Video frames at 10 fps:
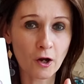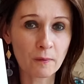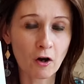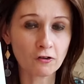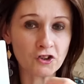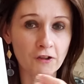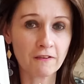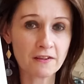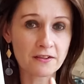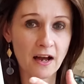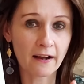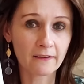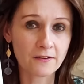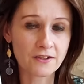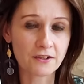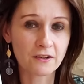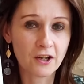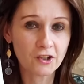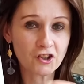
going on during the silence and